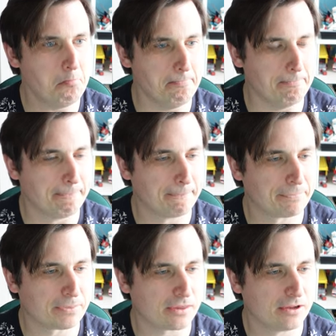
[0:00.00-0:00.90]

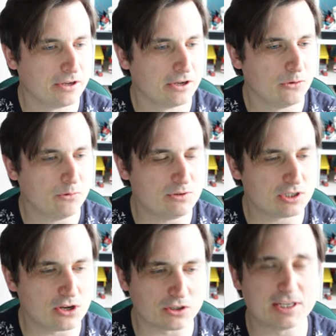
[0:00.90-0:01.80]
we've
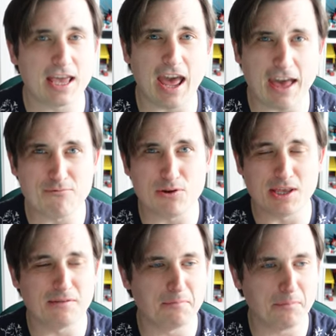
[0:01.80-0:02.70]
just got to get everything